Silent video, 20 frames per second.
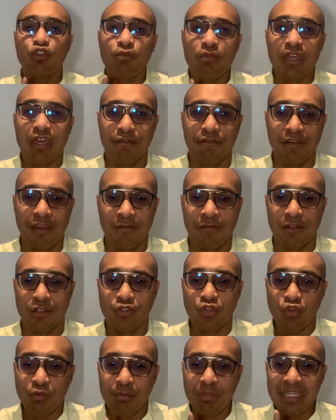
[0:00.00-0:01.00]
do me a favor.
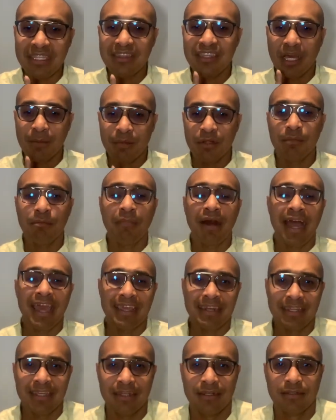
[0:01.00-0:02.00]
Don't be
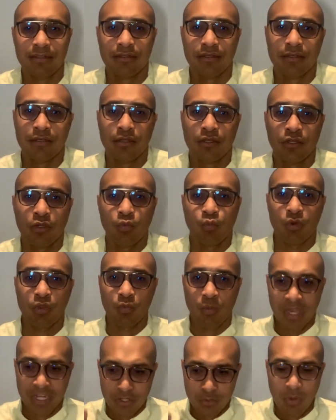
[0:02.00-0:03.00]
double-minded with
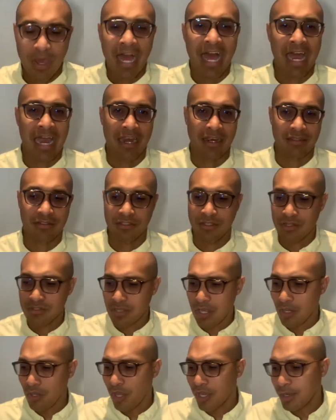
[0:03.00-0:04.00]
when you ask. You know,
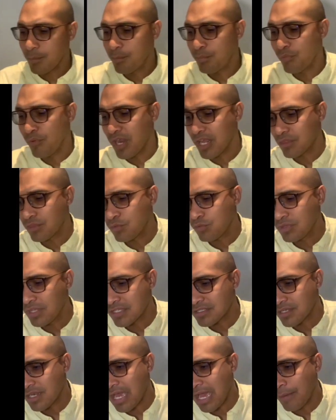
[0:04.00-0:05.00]
so a lot of breakthrough
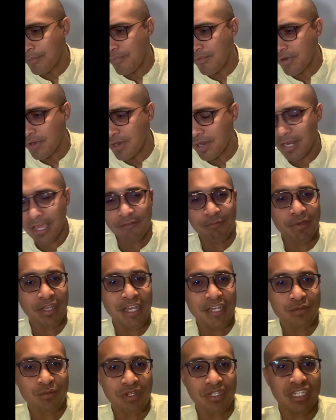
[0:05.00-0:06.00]
doesn't happen in our life
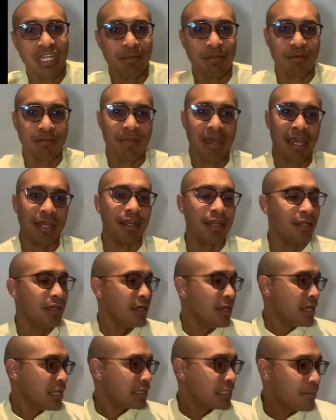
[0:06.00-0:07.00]
because we're double-minded.
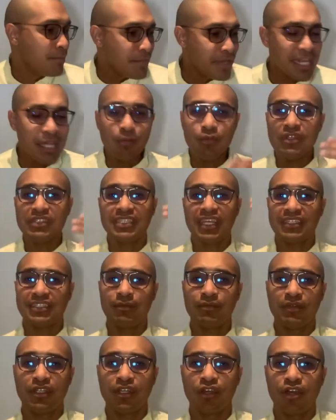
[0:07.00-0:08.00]
The minute we say
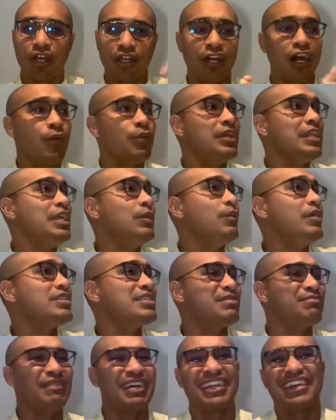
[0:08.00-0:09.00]
something to God, God, we need
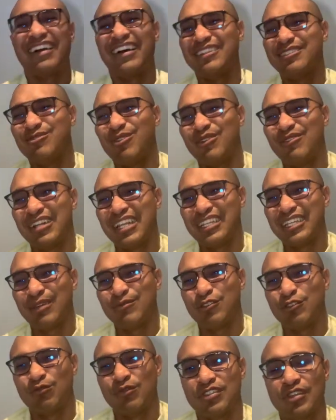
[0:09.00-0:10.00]
wisdom, but God don't want to really give
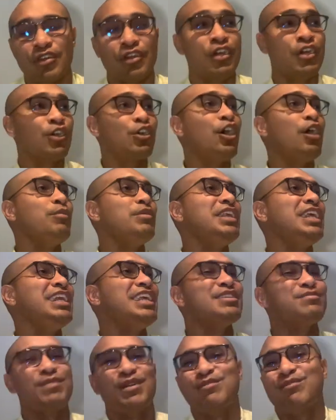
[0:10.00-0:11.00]
no wisdom. God, we need
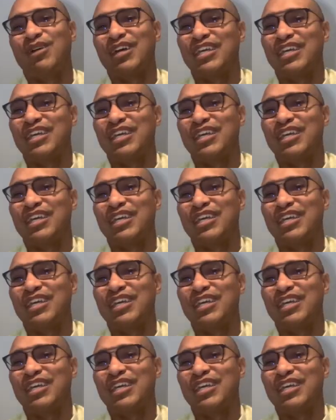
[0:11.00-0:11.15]
this, but